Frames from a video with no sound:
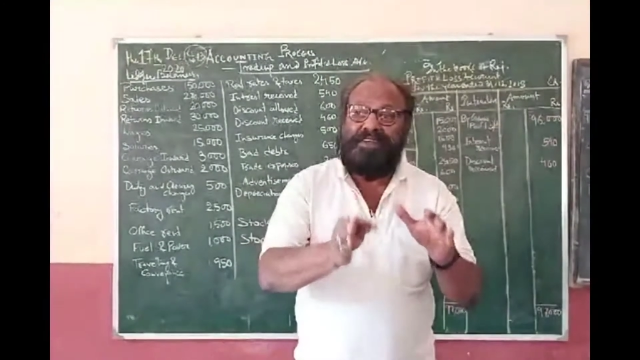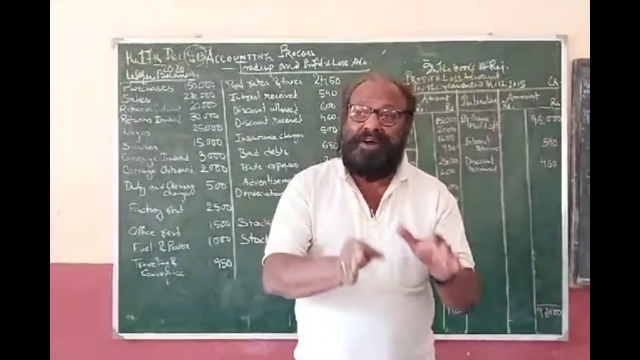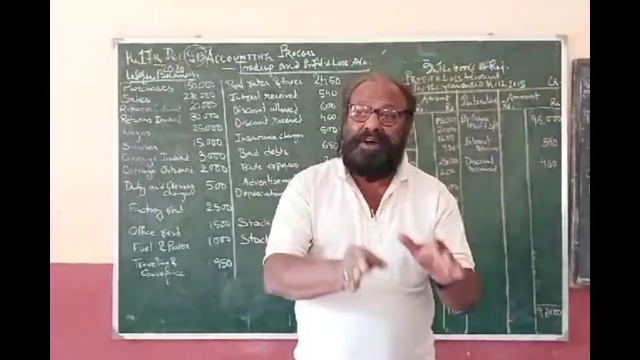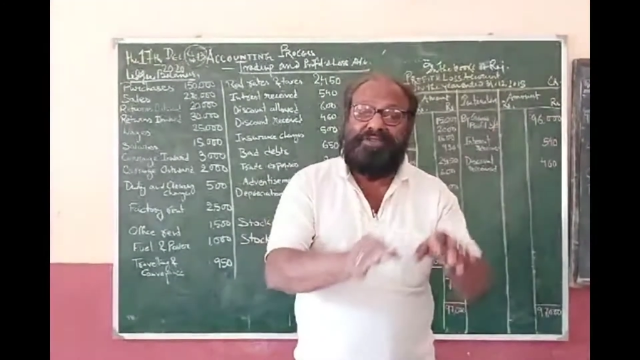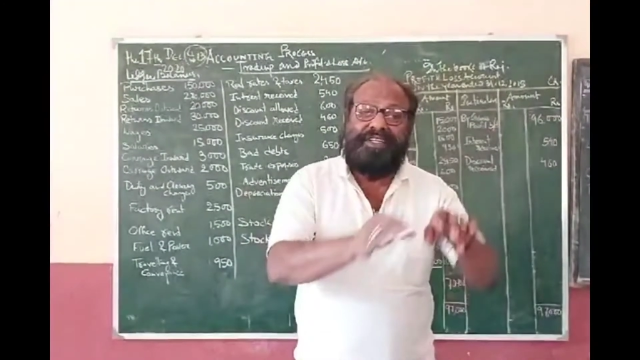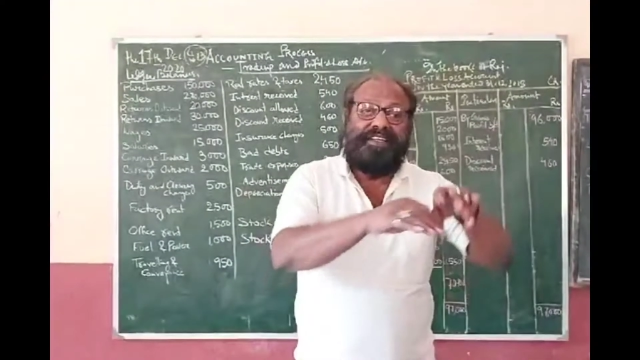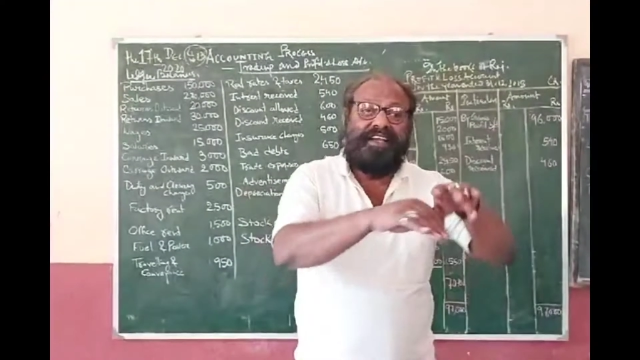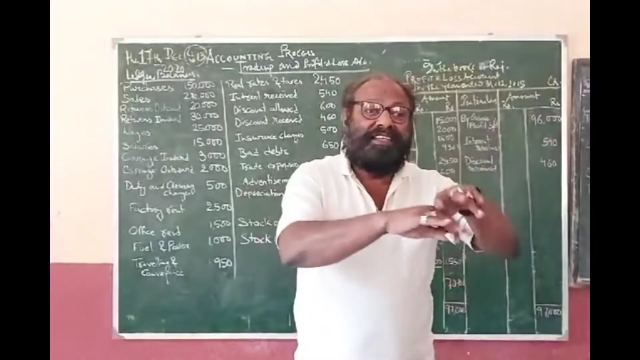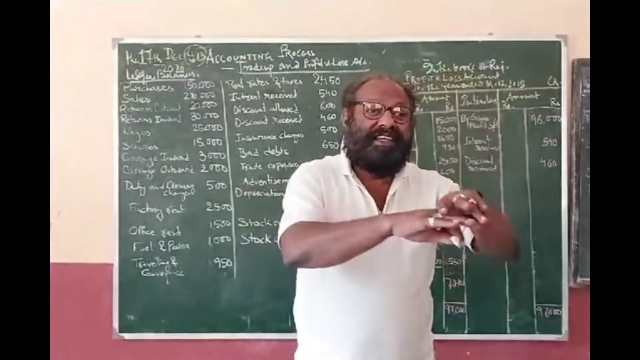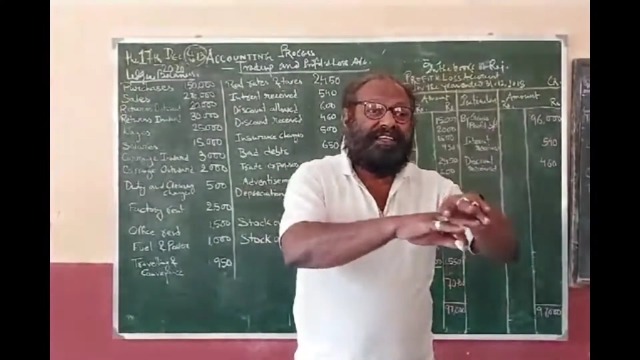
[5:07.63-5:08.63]
of the
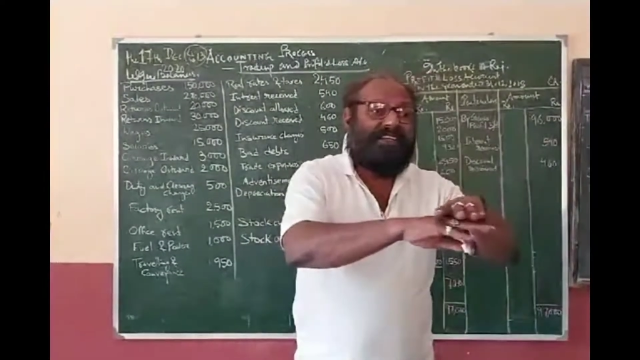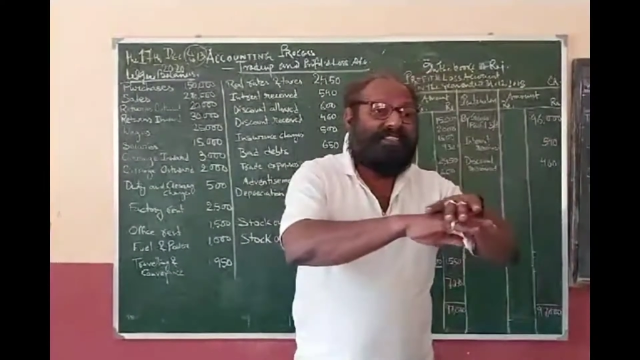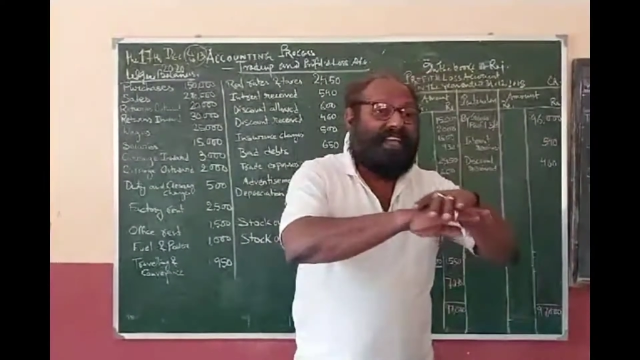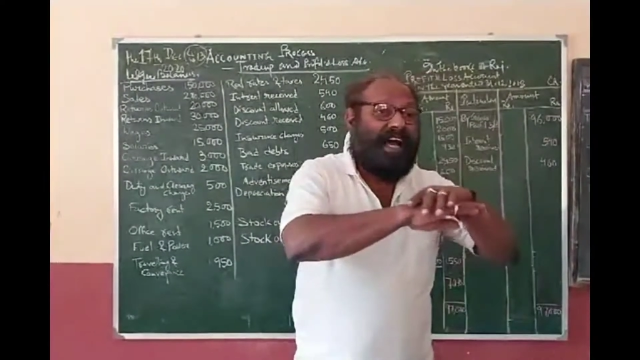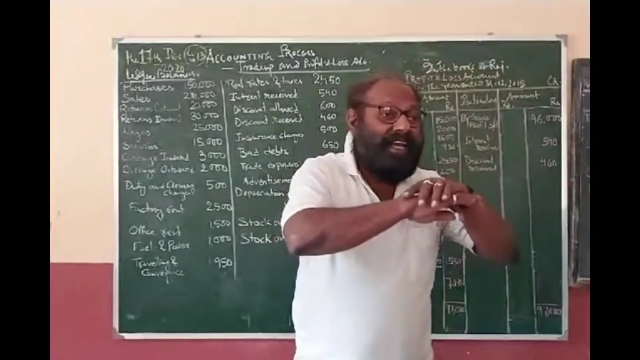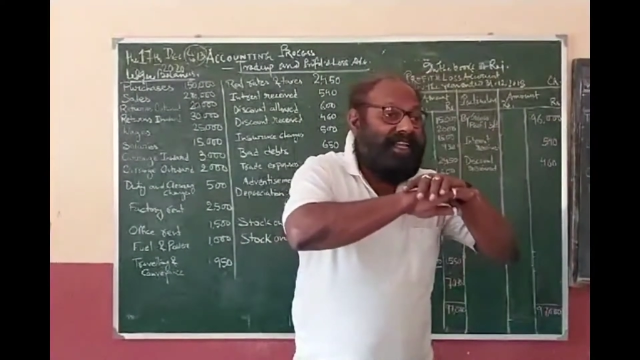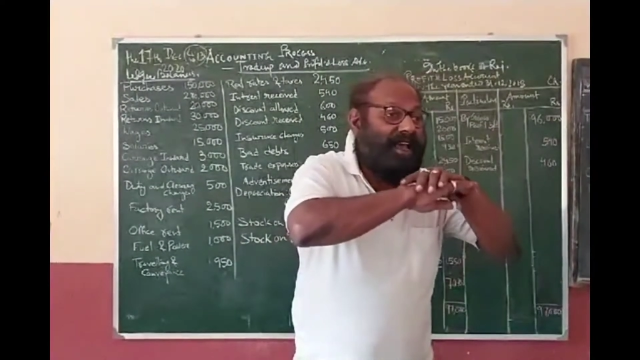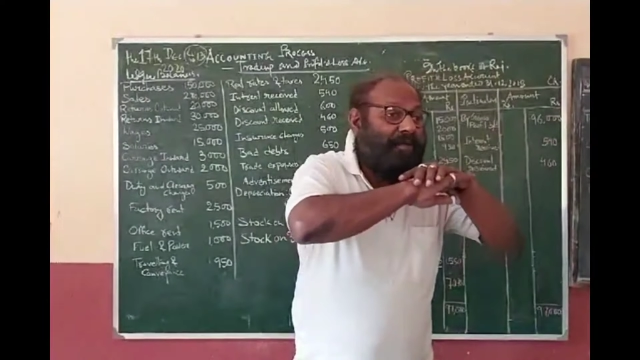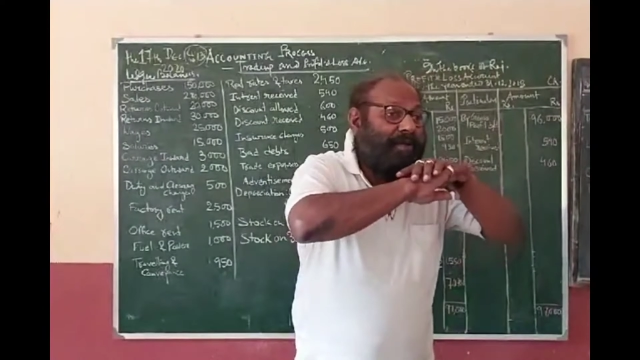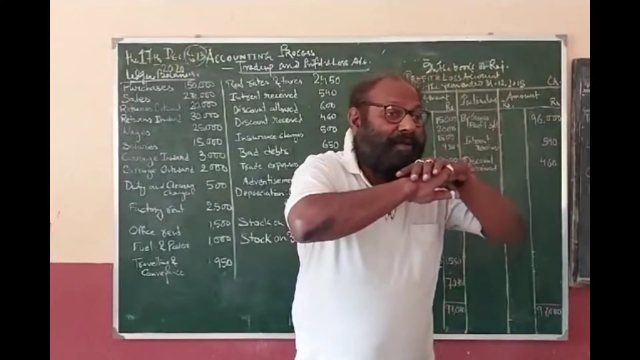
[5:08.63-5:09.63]
transactions I
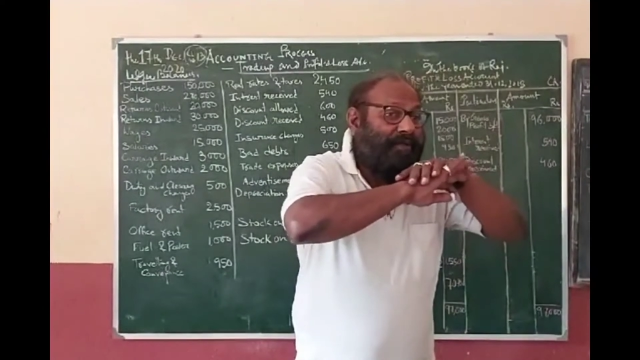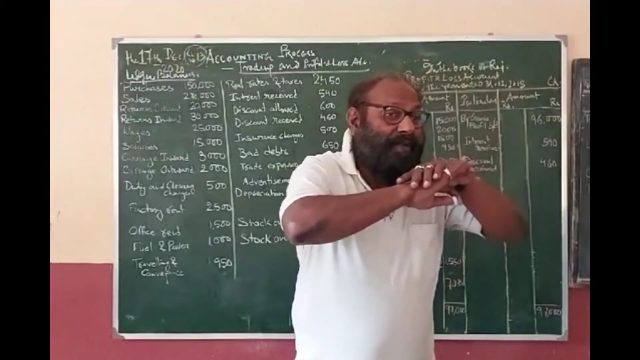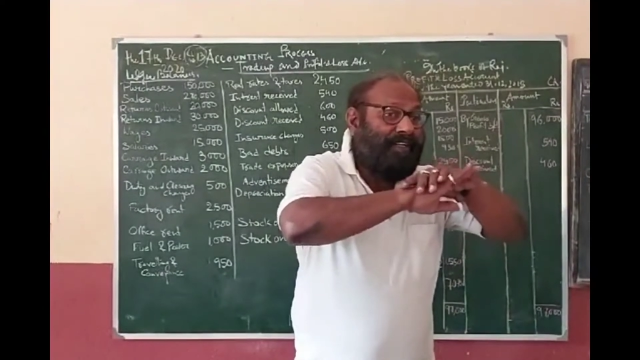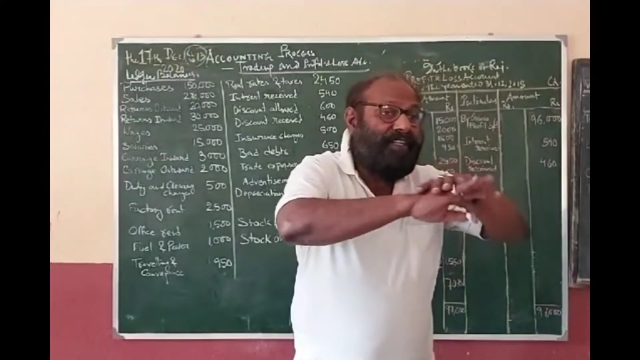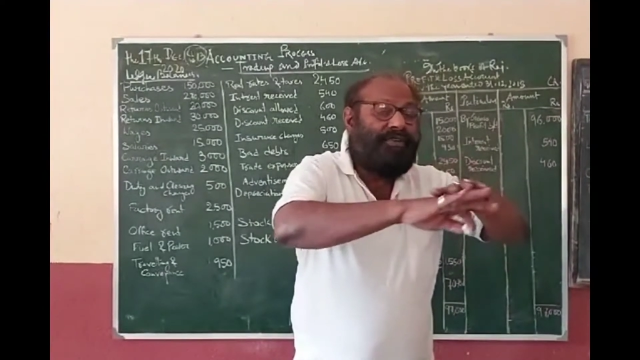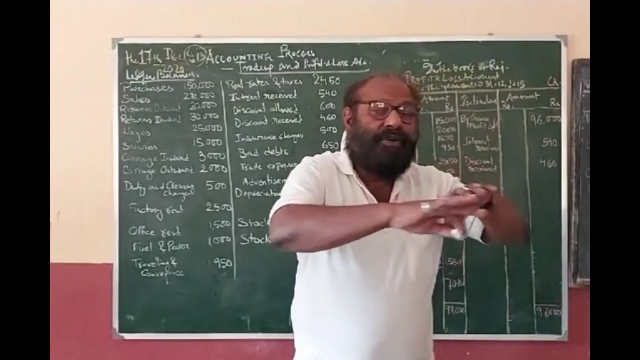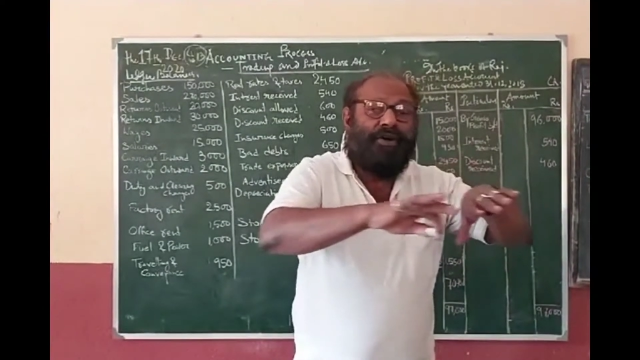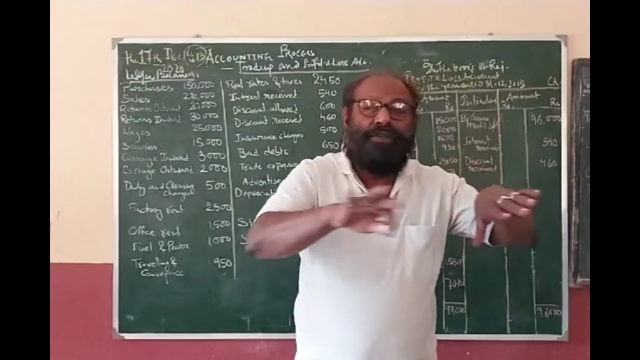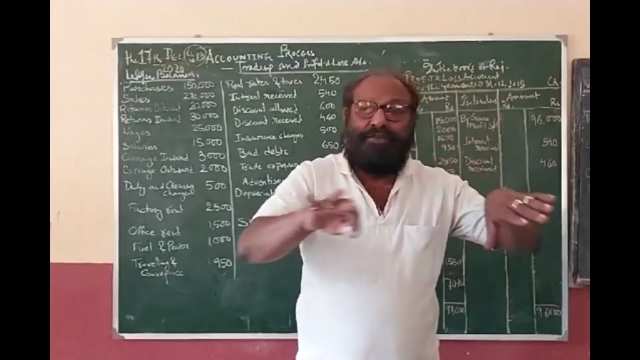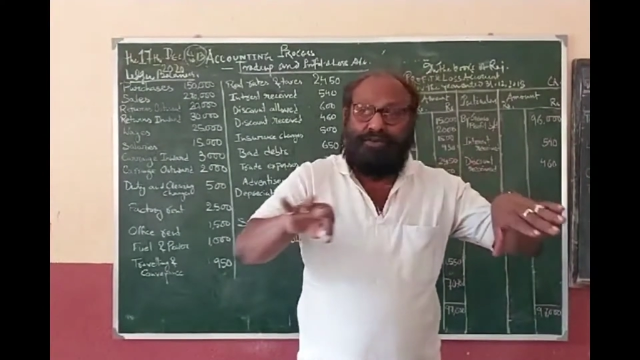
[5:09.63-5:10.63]
have effected
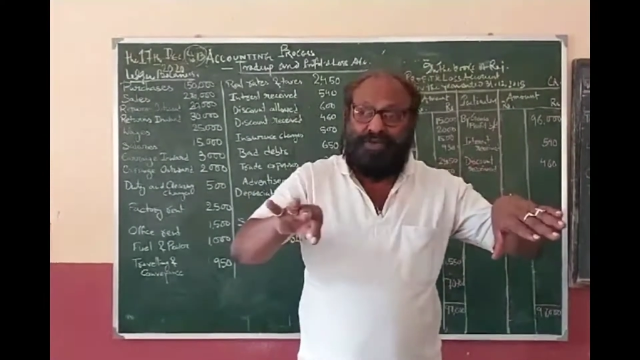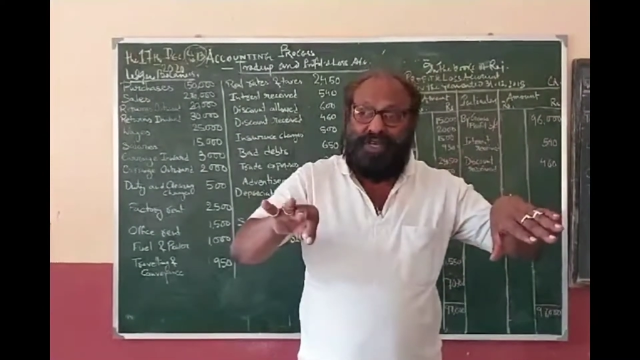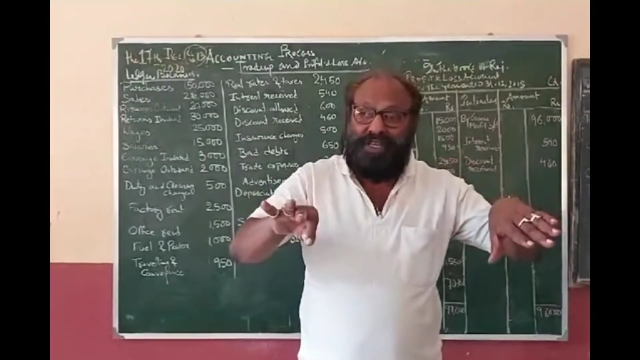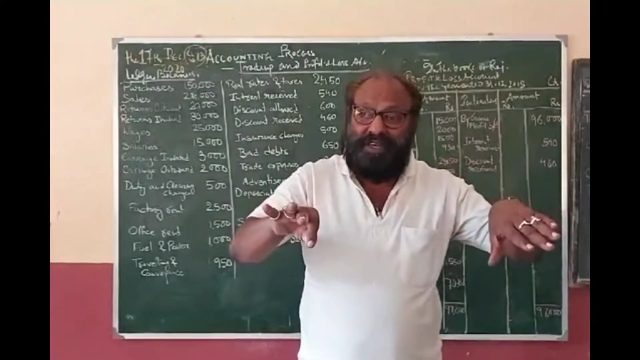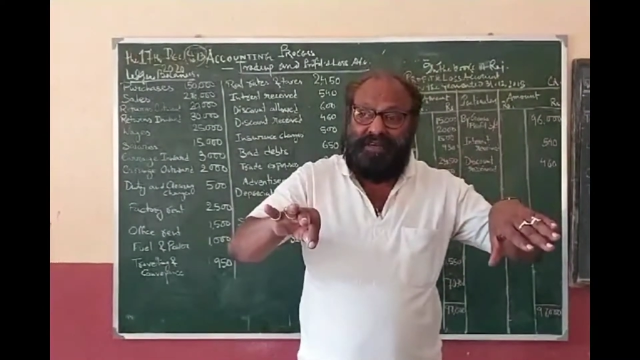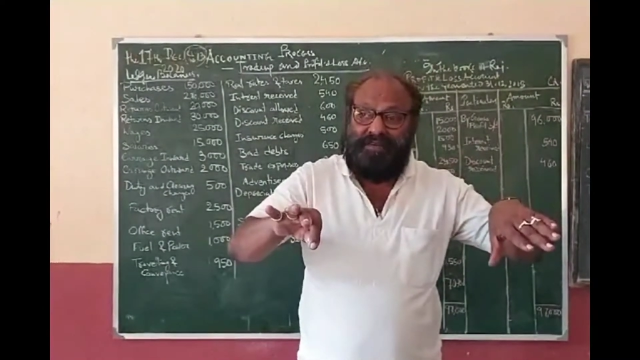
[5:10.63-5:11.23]
all through the year.